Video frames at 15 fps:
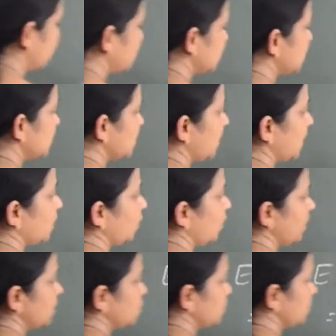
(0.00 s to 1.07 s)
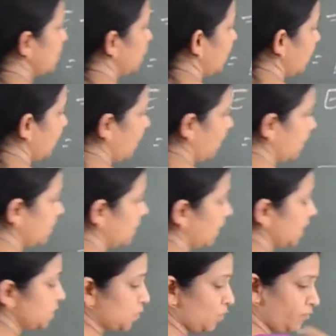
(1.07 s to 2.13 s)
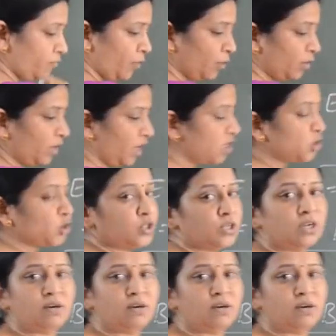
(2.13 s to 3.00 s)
is the equation in case of rotational